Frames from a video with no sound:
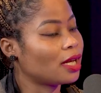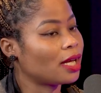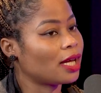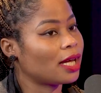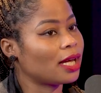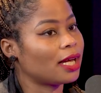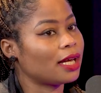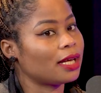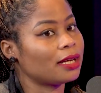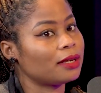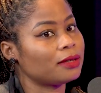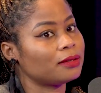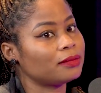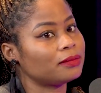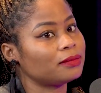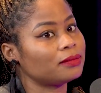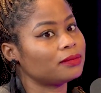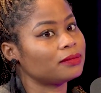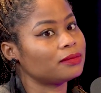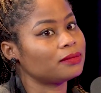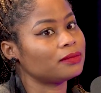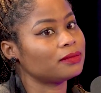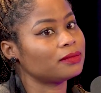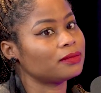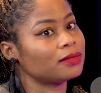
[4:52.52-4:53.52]

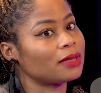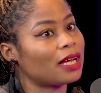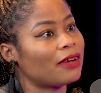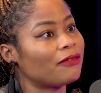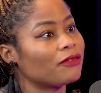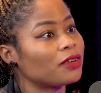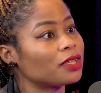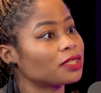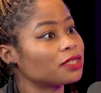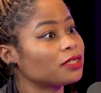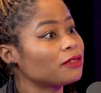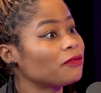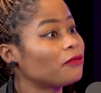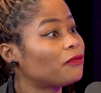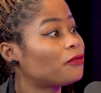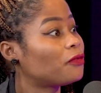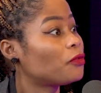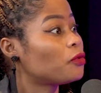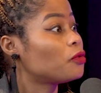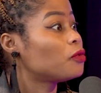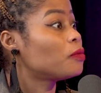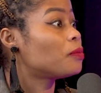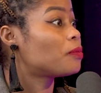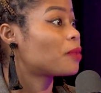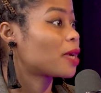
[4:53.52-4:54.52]
I've gotten
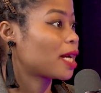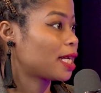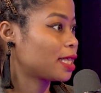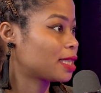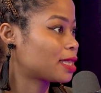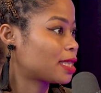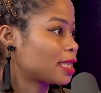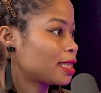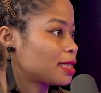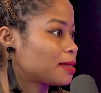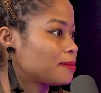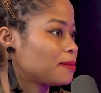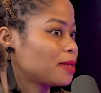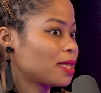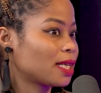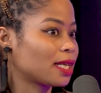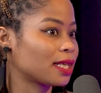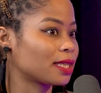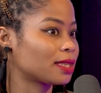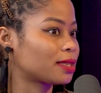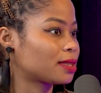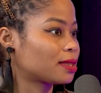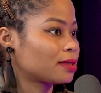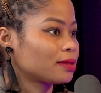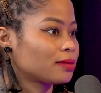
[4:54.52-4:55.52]
full breast as big
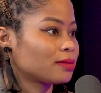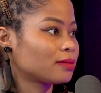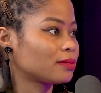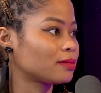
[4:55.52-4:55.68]
as